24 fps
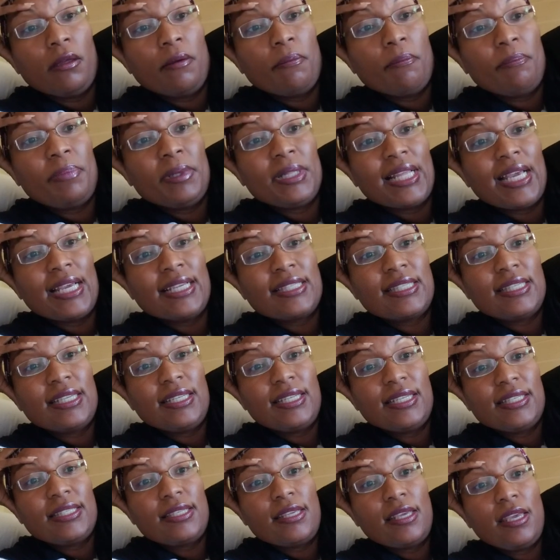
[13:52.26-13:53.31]
Blessed
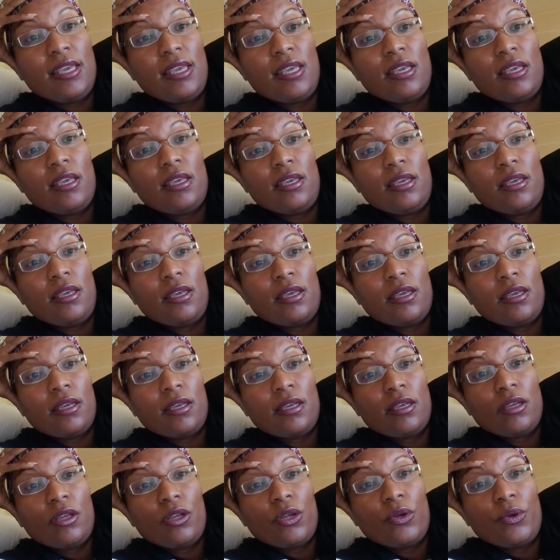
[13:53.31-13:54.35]
is he
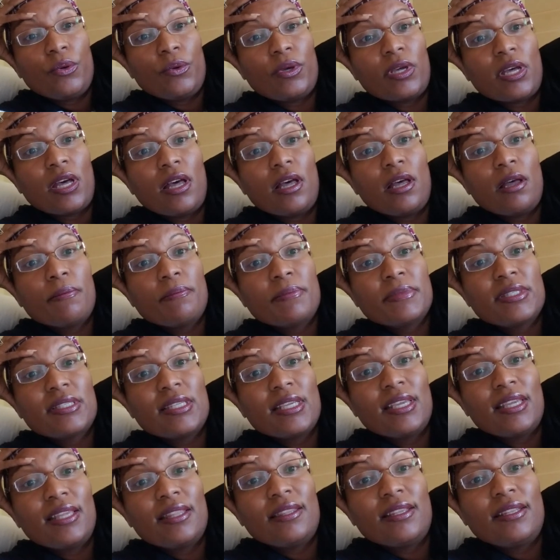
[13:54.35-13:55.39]
who comes
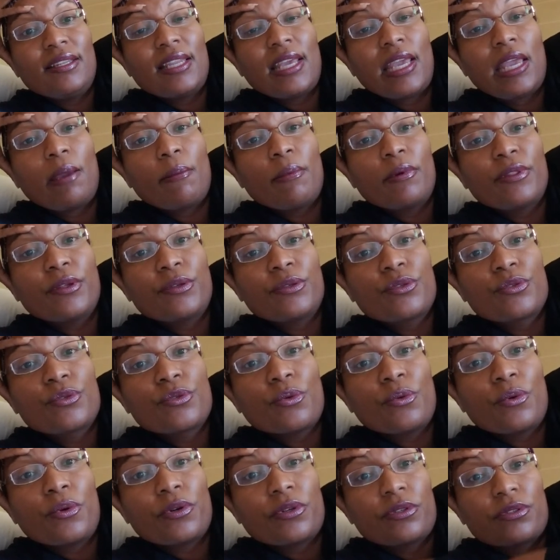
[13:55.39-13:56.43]
in the name of the
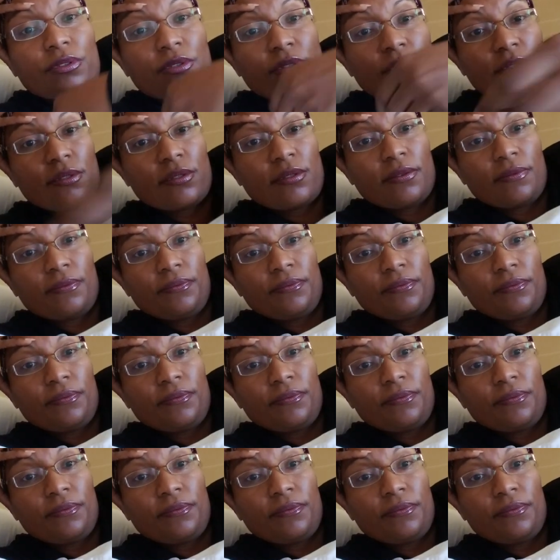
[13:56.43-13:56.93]
source.